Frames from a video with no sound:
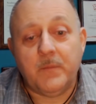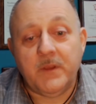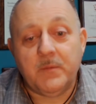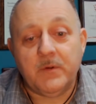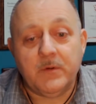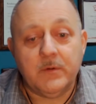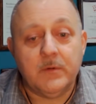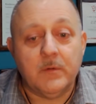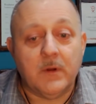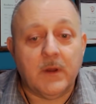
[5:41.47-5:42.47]
People
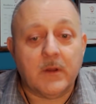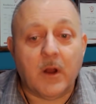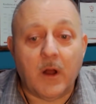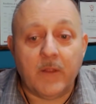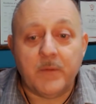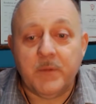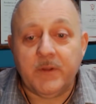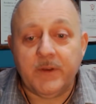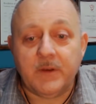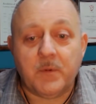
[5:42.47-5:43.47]
who call the
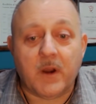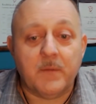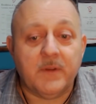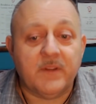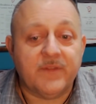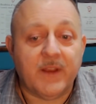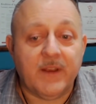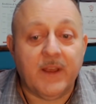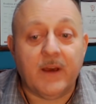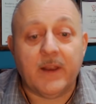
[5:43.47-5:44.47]
building department to
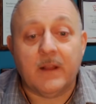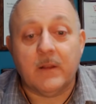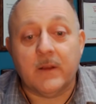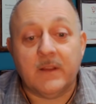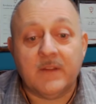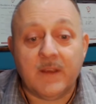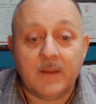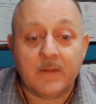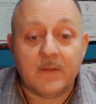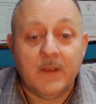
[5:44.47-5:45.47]
find out how long it
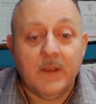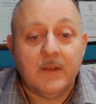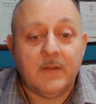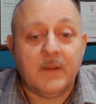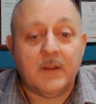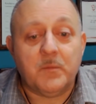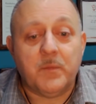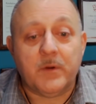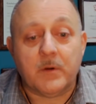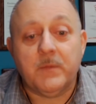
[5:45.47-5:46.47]
takes to get a
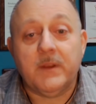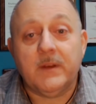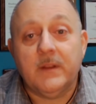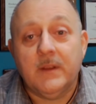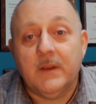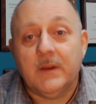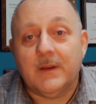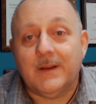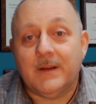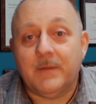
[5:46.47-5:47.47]
permit
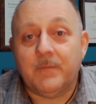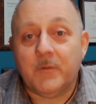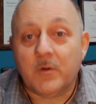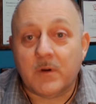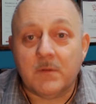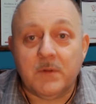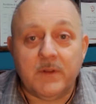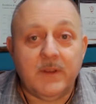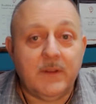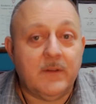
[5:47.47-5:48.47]

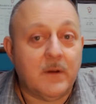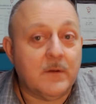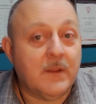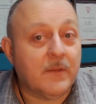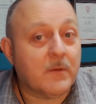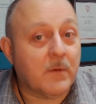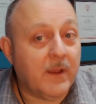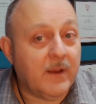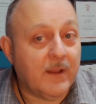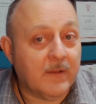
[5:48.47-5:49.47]
normally don't get the
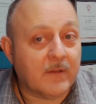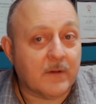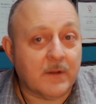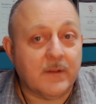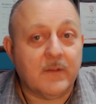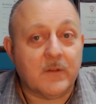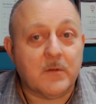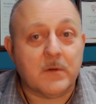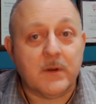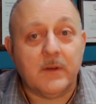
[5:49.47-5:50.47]
right answer, at least
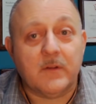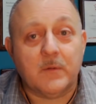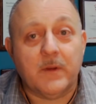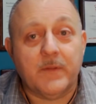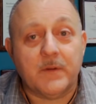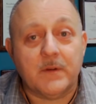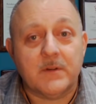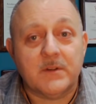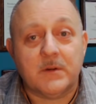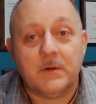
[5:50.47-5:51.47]
according to what they're
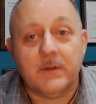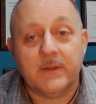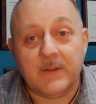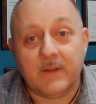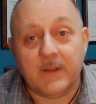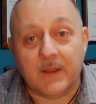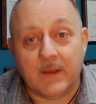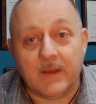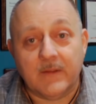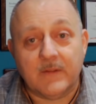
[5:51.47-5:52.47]
telling
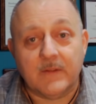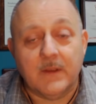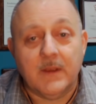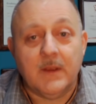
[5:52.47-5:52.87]
us.